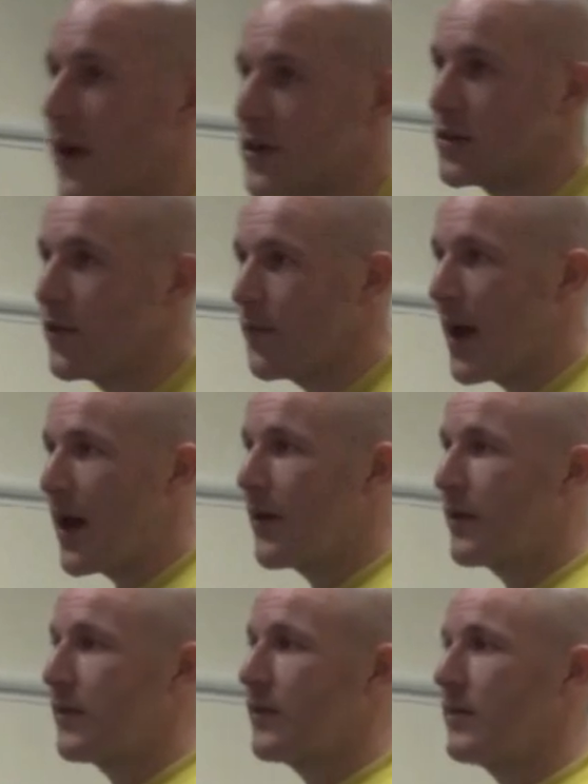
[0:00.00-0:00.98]
version of
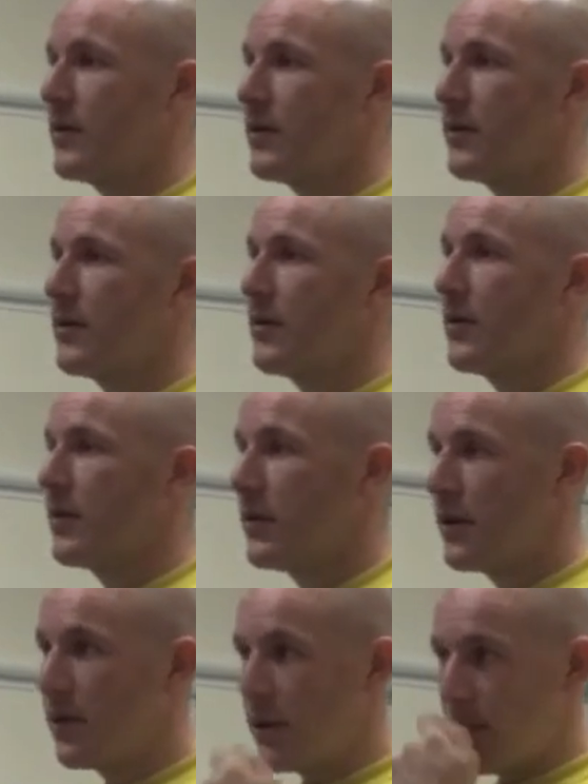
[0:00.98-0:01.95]
maths,
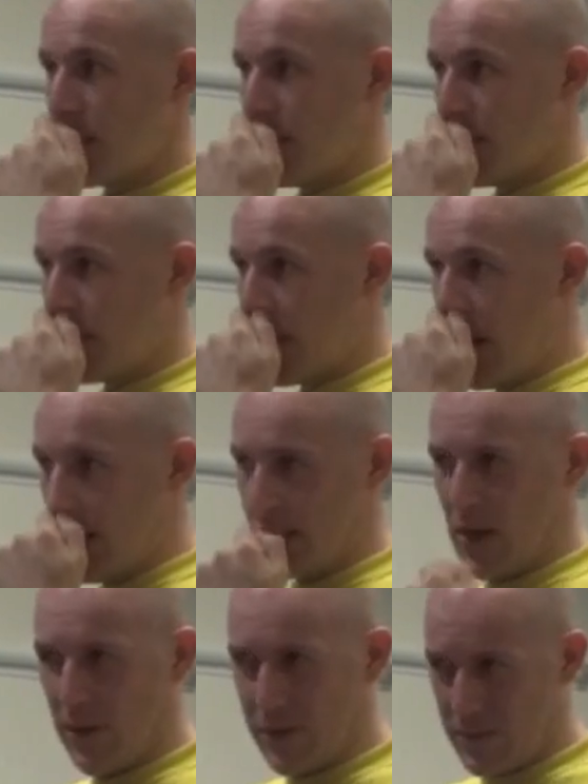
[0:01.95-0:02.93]
then it looks
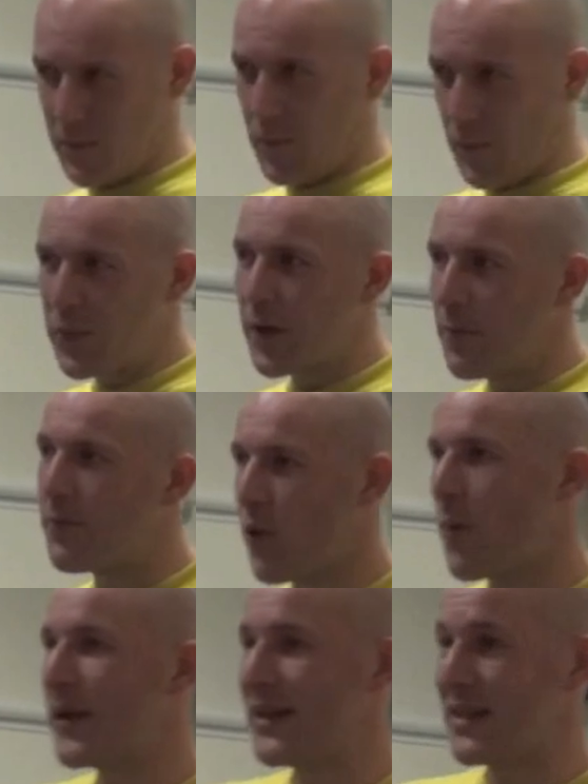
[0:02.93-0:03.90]
like we could
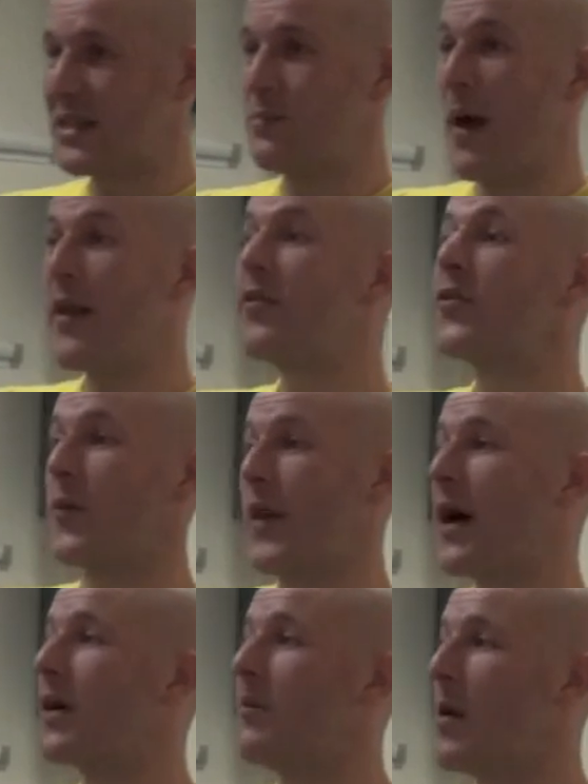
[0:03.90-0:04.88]
probably dispense with
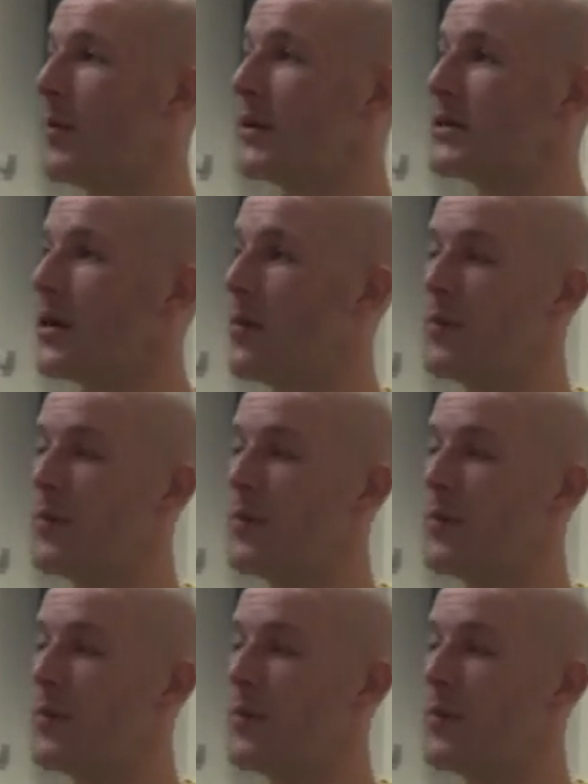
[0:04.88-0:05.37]
that commitment to